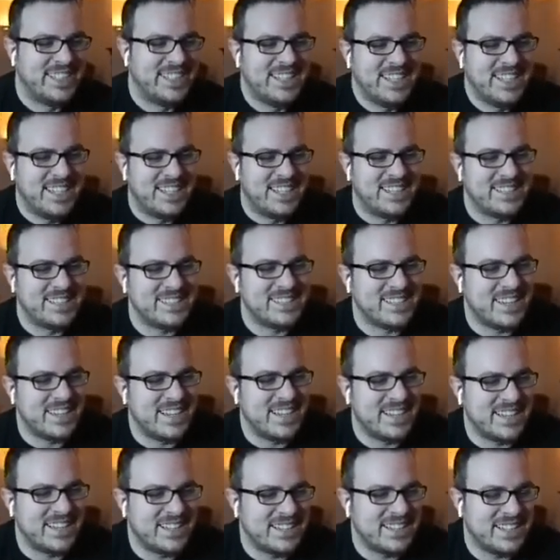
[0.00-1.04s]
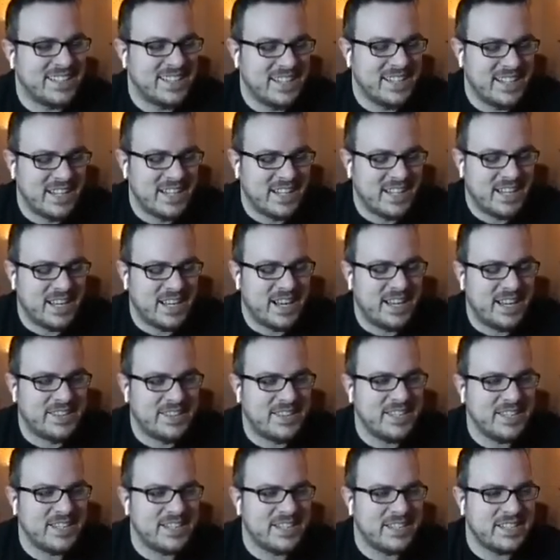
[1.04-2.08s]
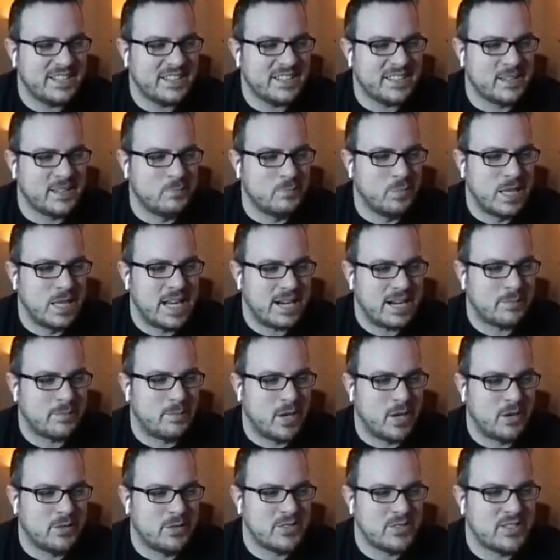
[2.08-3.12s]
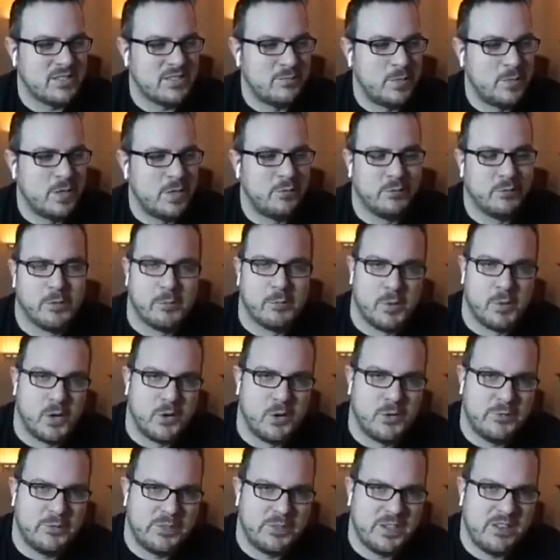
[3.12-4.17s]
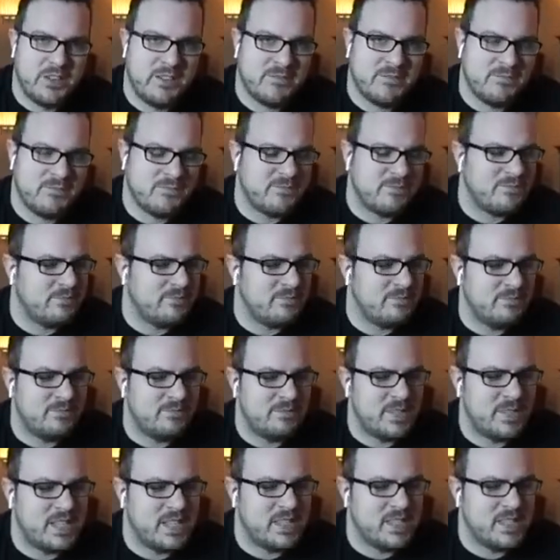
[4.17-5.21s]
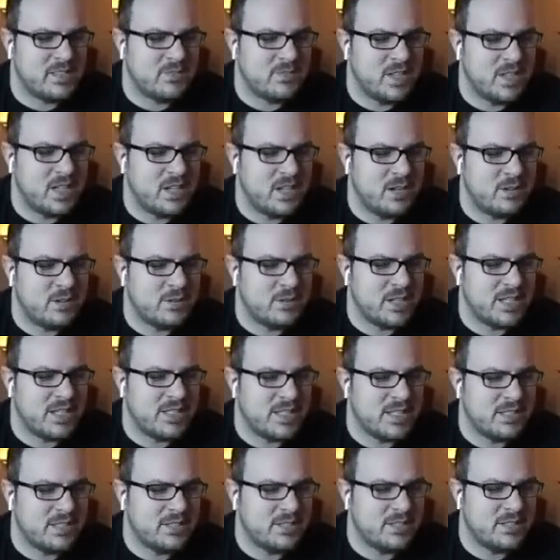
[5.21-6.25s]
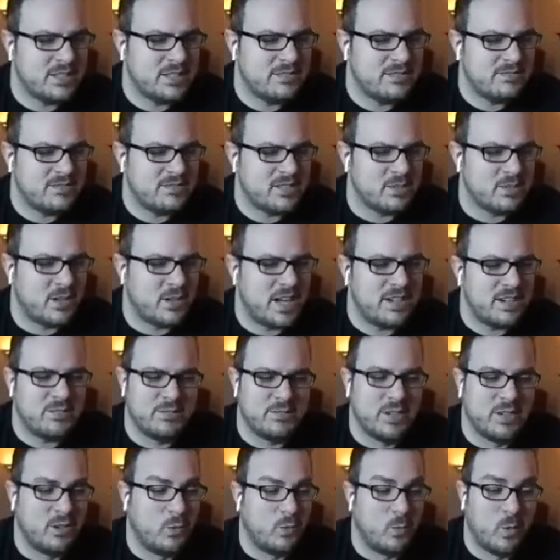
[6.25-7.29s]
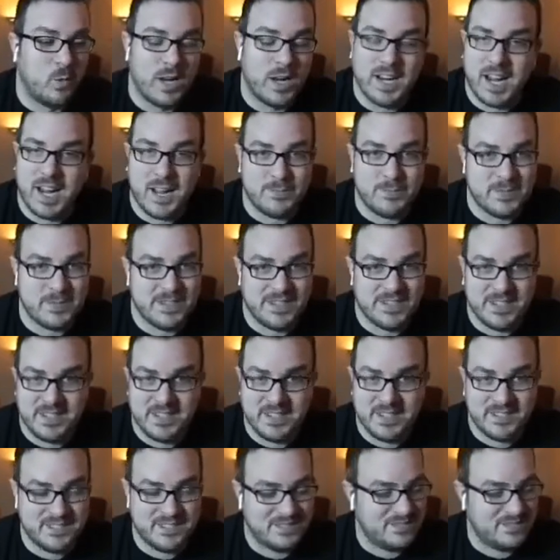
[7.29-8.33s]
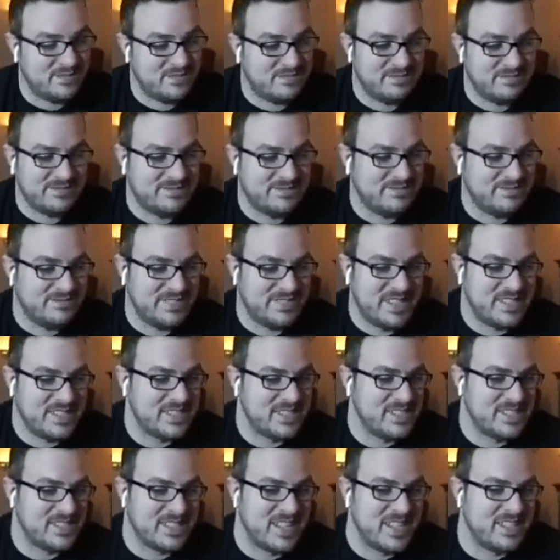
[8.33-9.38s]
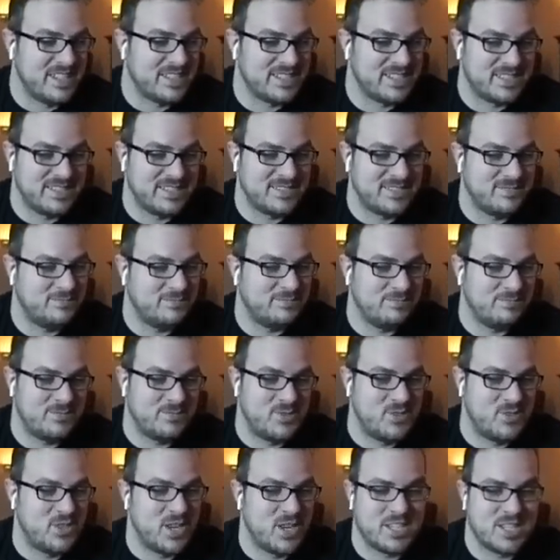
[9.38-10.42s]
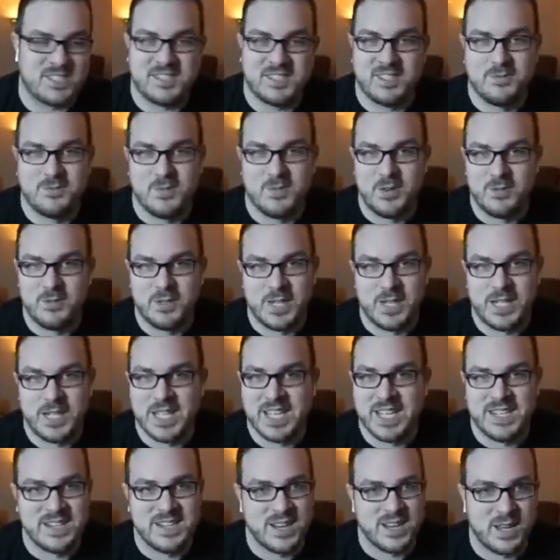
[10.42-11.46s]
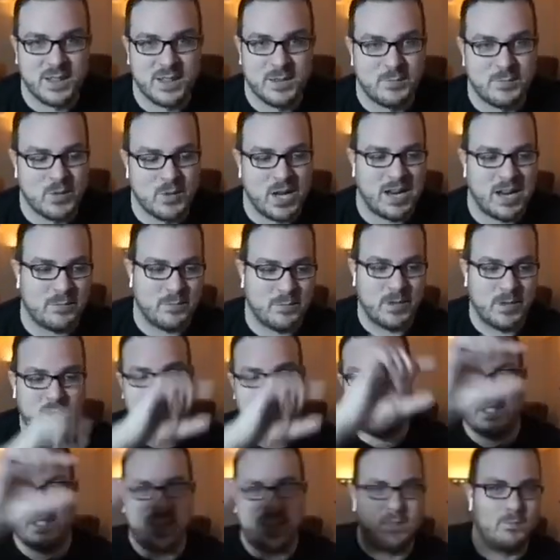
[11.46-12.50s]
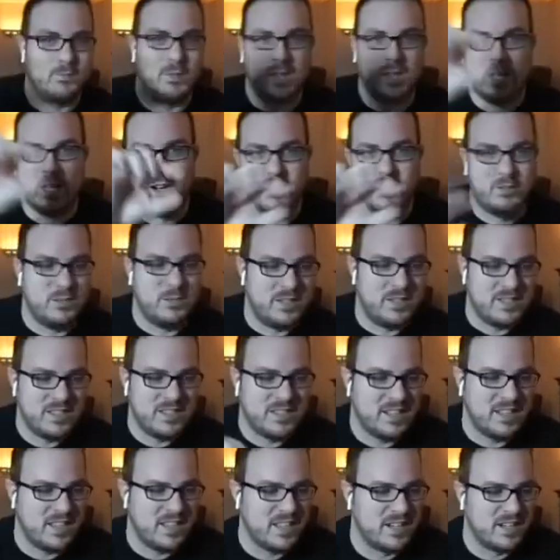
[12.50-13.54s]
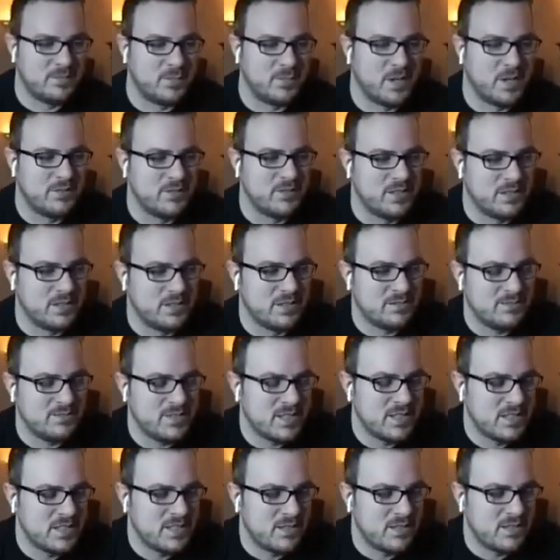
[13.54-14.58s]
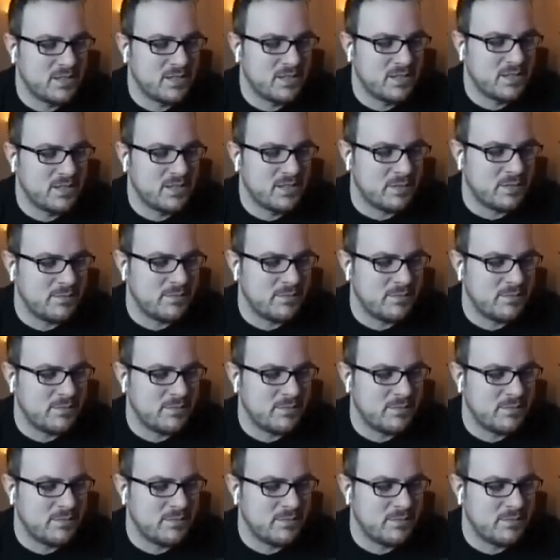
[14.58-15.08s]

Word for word: it's like, I think the black bars have been removed in this video that I downloaded. So I don't know what happened there. It's just, it's just the movie and none of the black bars like below and above the video.